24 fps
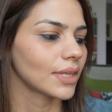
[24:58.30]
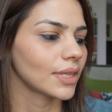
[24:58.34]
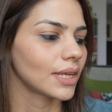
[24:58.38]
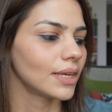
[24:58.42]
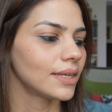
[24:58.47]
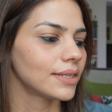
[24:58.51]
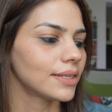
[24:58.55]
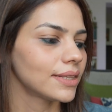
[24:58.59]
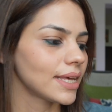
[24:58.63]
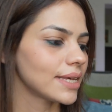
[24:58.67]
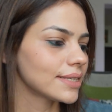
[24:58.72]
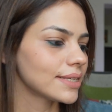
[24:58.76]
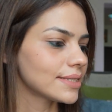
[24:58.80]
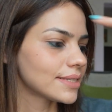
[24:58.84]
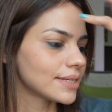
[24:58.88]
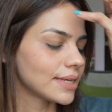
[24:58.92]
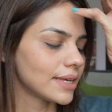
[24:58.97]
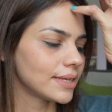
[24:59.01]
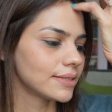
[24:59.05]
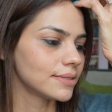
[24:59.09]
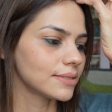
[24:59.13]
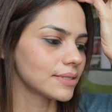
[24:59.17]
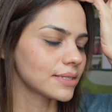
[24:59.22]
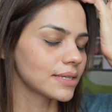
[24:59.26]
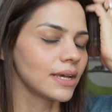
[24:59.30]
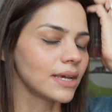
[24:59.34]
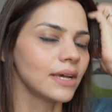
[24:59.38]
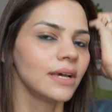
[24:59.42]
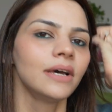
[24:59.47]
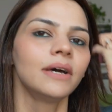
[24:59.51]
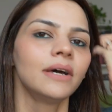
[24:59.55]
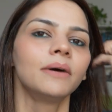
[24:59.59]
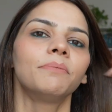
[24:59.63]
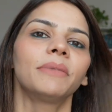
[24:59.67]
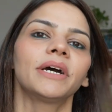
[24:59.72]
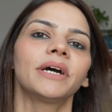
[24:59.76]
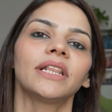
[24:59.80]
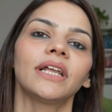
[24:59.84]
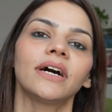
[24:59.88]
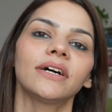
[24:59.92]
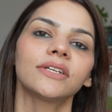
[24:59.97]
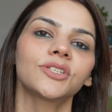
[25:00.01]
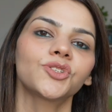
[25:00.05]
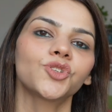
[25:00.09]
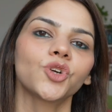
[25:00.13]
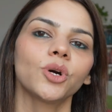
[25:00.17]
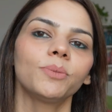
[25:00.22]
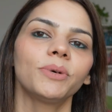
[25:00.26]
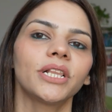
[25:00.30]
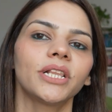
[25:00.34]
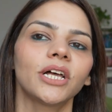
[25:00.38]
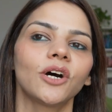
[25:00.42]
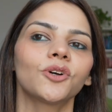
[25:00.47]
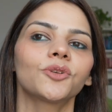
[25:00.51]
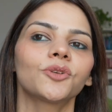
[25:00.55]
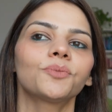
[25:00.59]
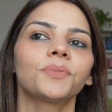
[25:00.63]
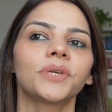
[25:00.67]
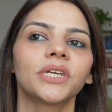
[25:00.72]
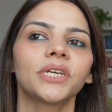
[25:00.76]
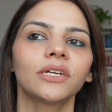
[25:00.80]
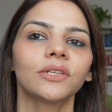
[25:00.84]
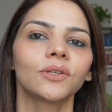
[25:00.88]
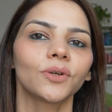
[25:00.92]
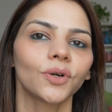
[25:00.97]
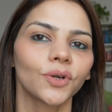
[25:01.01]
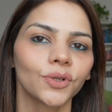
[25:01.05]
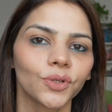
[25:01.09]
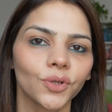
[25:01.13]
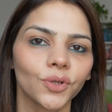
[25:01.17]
in that sense. My last job allowed me a lot